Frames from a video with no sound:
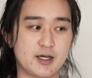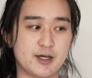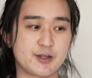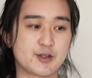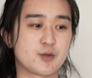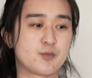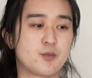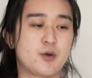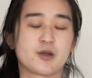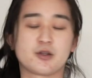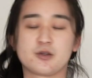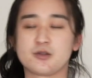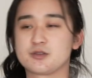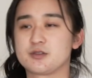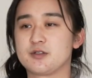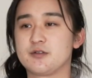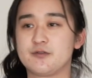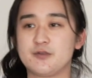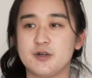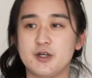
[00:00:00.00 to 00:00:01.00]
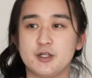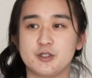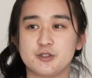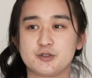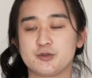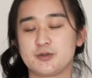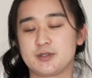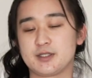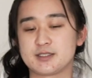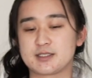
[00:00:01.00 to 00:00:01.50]
other models of
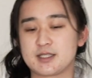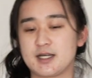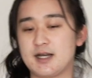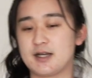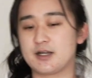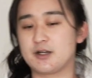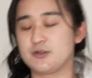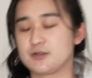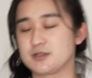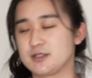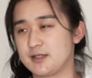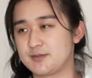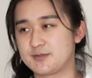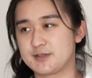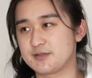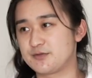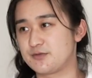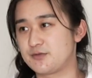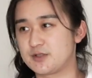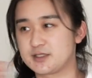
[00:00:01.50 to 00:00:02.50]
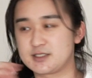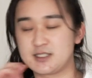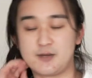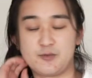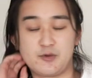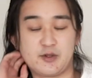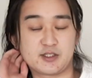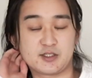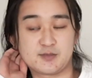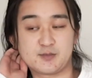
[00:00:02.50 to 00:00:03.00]
Julius cargos. Like just for
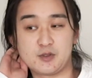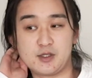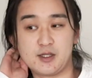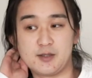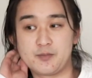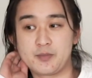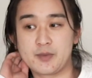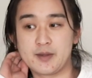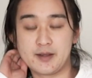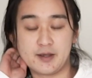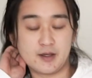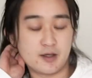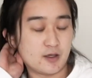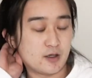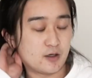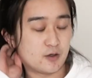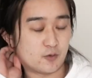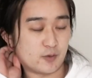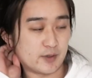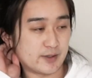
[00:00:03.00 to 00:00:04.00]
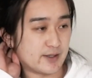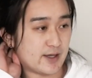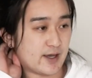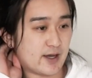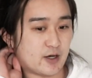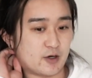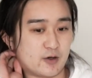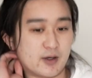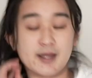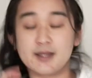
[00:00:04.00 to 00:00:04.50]
example, I just pull up one
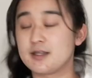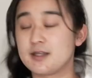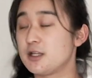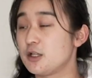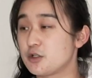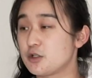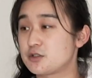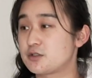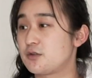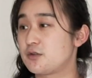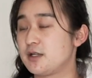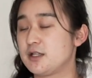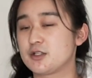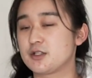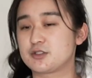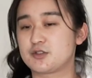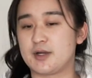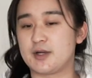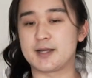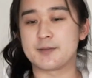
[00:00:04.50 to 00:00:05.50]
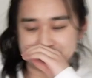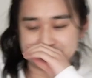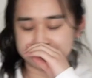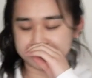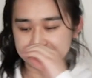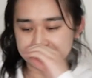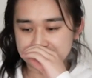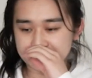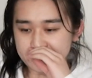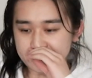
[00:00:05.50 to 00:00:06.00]
now, and it looks great.
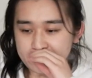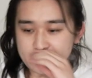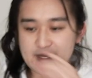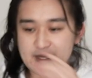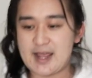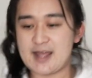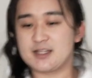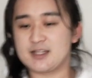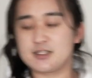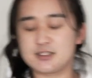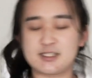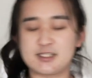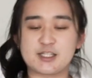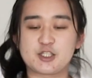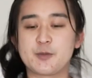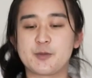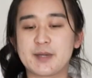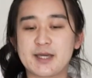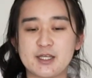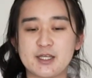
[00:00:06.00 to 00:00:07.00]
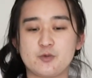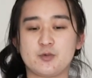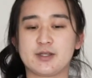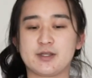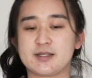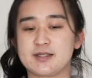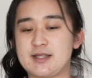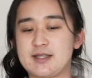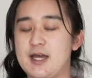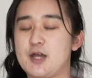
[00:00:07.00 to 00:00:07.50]
And it's like, to begin
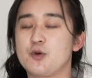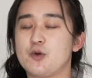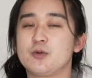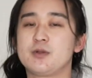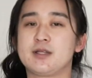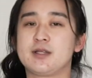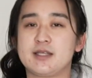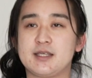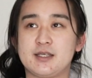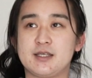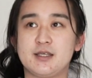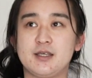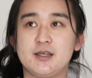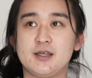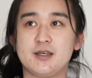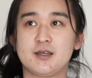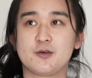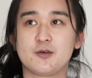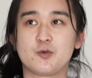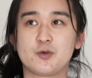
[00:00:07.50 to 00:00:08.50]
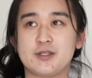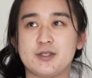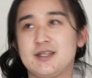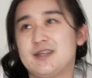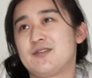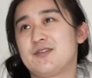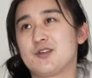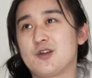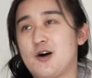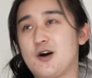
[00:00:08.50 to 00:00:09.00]
with, I only would
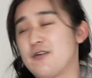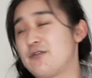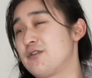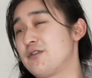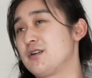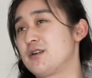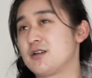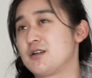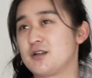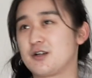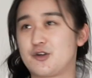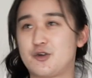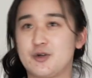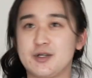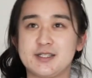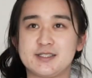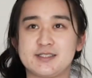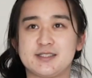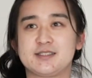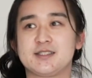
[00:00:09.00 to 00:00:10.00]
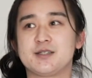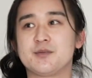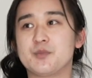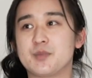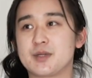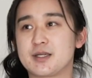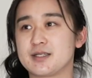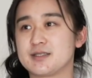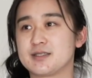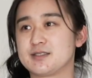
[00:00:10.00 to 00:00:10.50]
even offer criticism
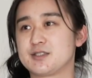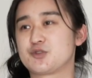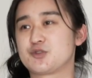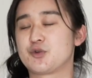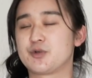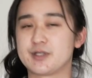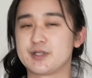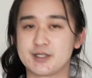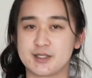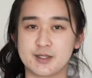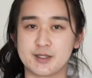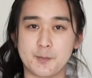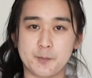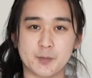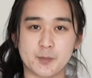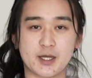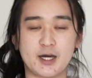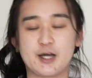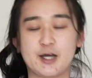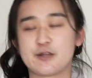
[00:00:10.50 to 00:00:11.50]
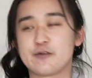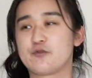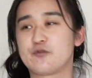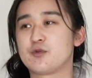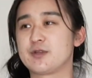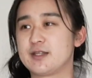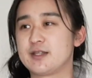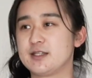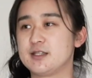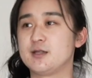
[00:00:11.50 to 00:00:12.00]
because it's already kind of
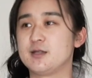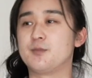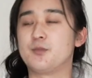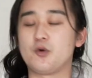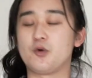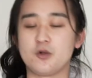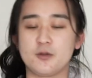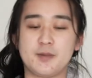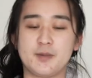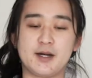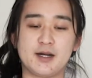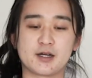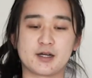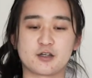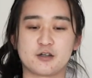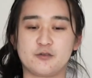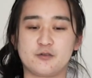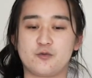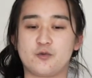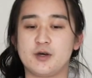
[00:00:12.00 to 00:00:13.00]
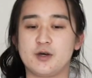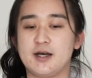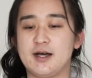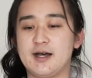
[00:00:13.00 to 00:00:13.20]
within the ballpark of what